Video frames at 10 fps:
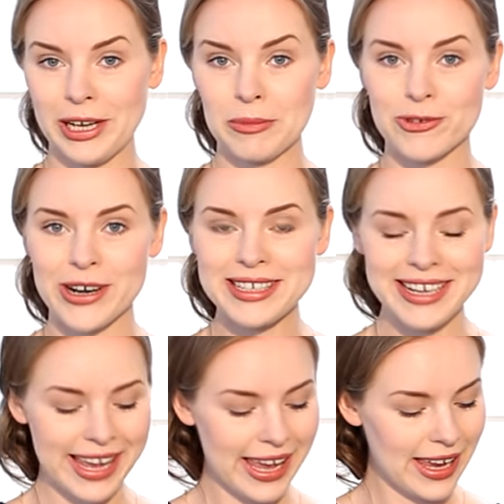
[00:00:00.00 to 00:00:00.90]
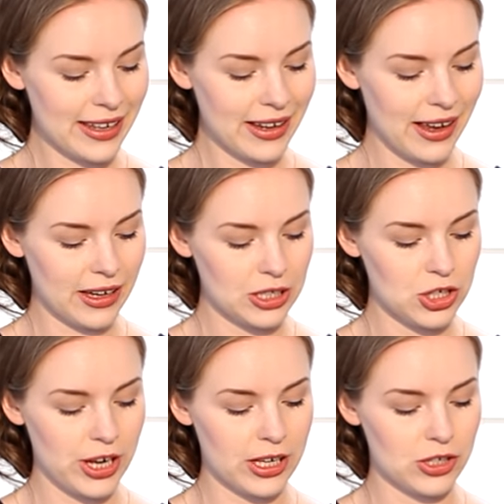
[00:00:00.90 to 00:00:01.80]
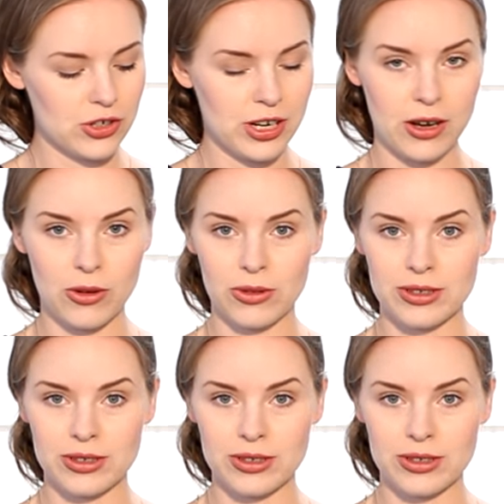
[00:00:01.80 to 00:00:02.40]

Ready again. again I change now